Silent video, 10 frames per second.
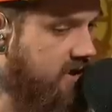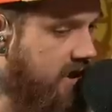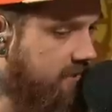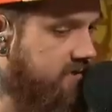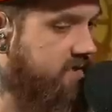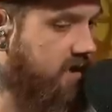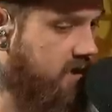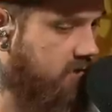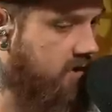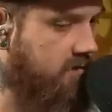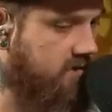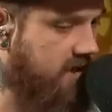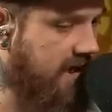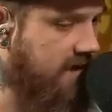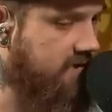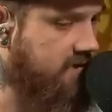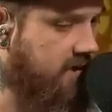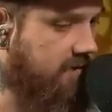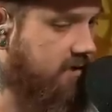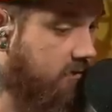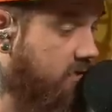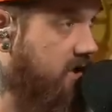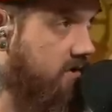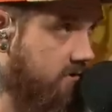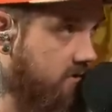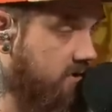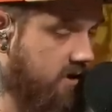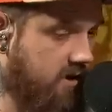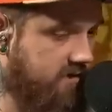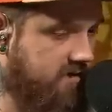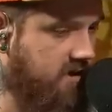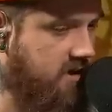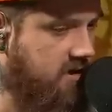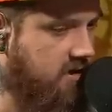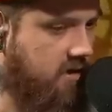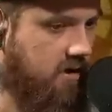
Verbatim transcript: Dobbins. I agree with that. I'm going to wait and see.